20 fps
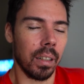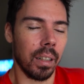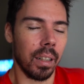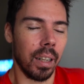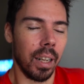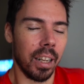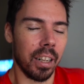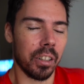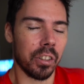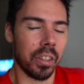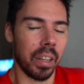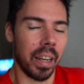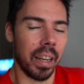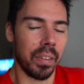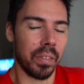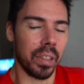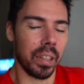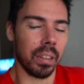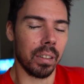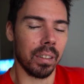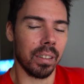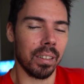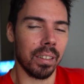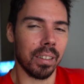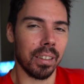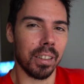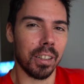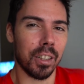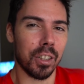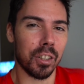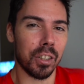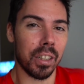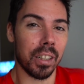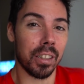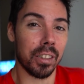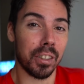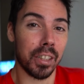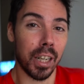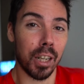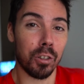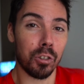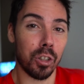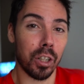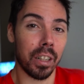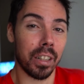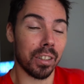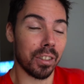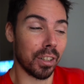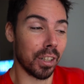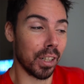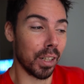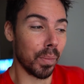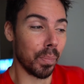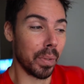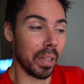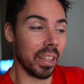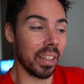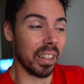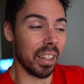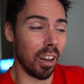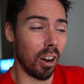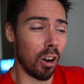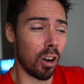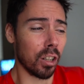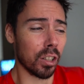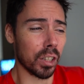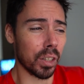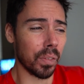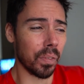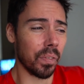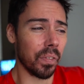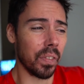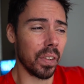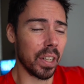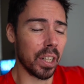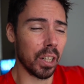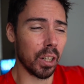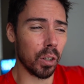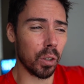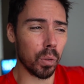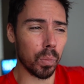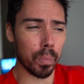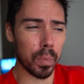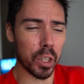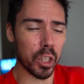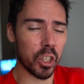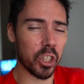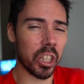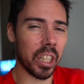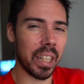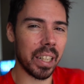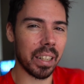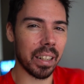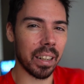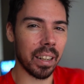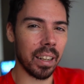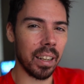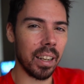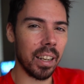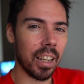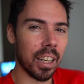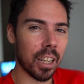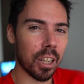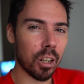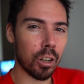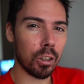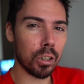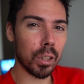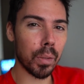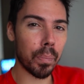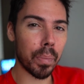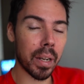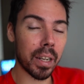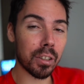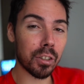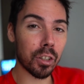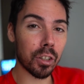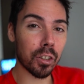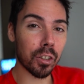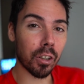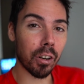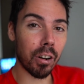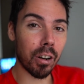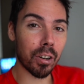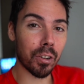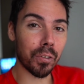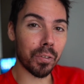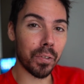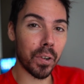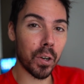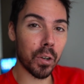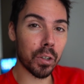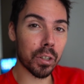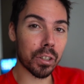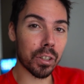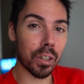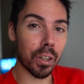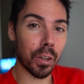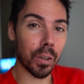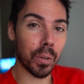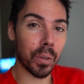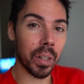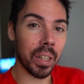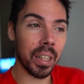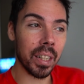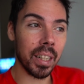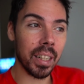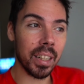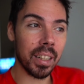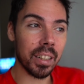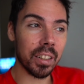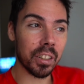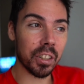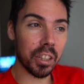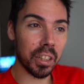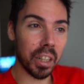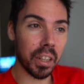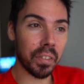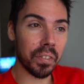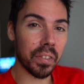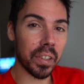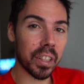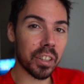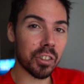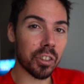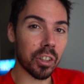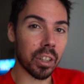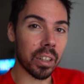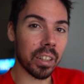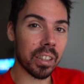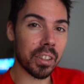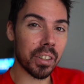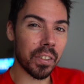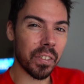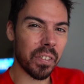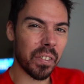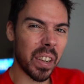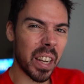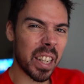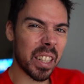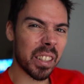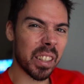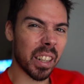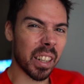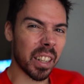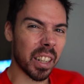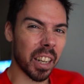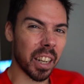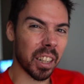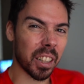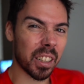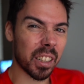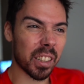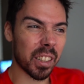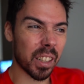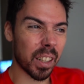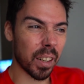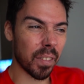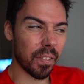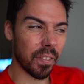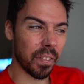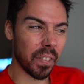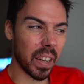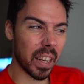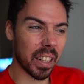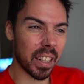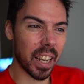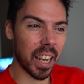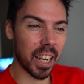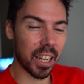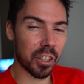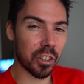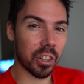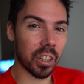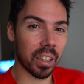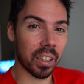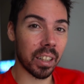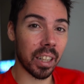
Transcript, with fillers: Let us have it. Because it sounds like it's going to be an awesome video machine. It all depends on their autofocus though. Did they fix it? Is it phase detect? Is it fantastic?